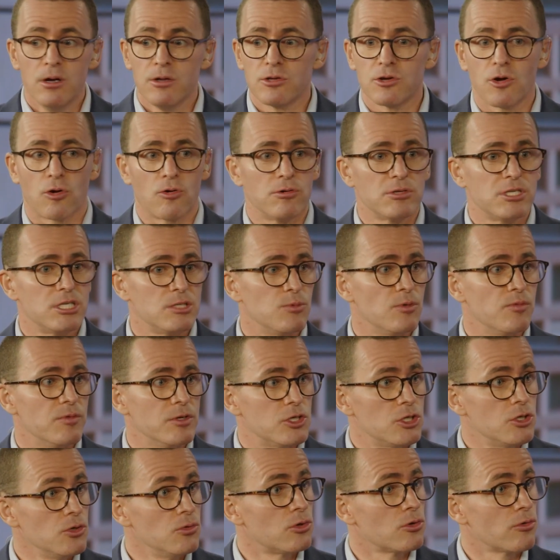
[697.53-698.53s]
currencies moving
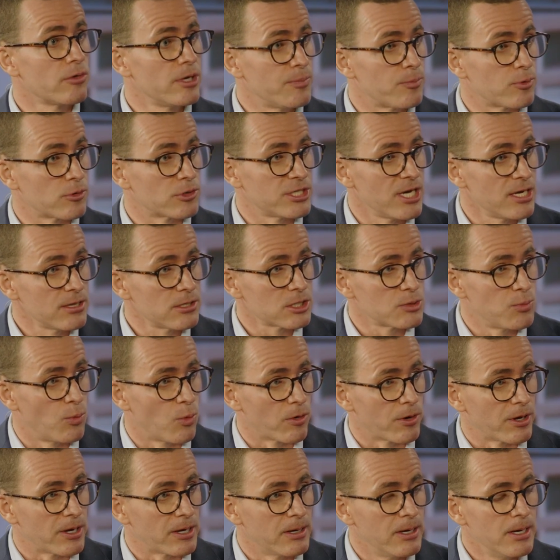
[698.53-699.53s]
2-3% this morning,